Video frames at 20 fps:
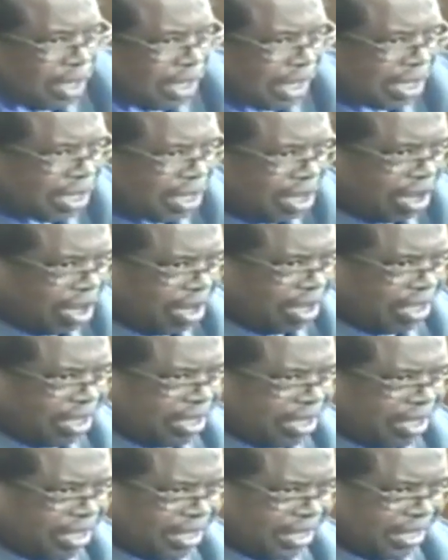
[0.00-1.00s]
they call
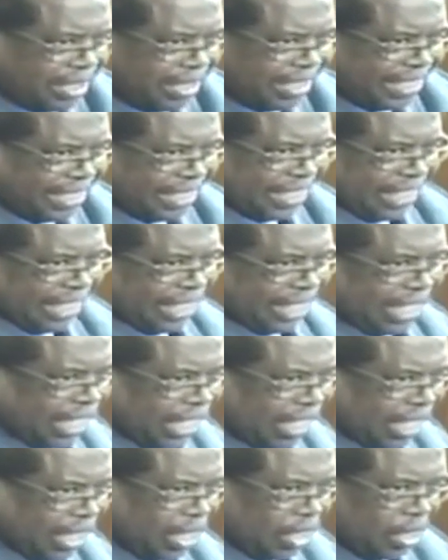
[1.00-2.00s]

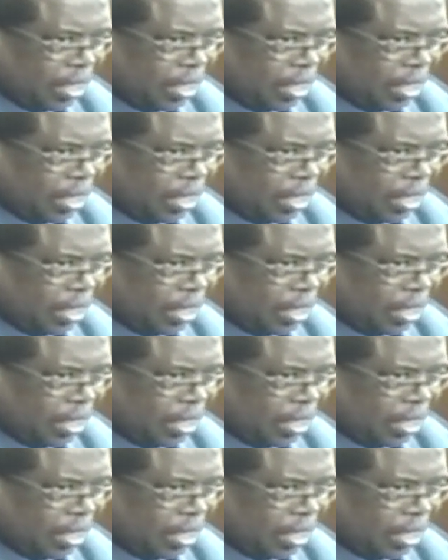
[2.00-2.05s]
CD.